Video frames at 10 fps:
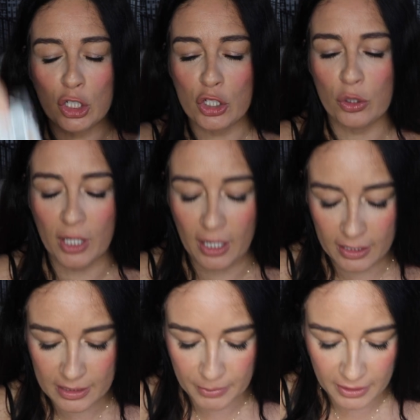you
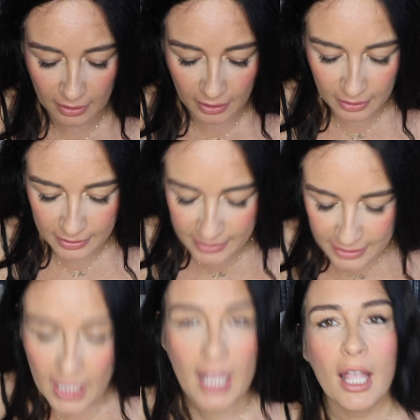guys, because
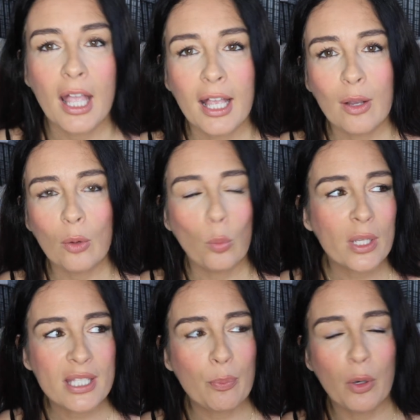
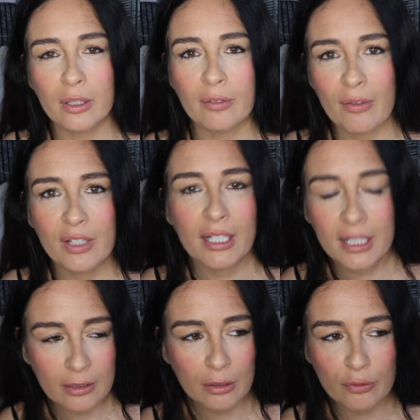what's the point of having a
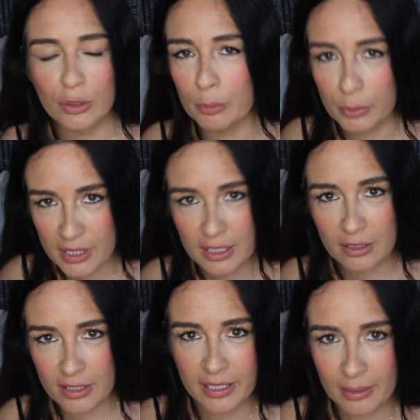Kindle if you don't put
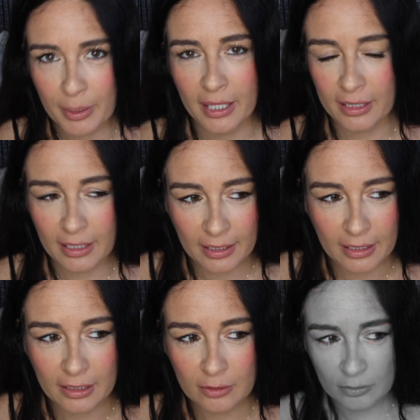stickers in the back? Like,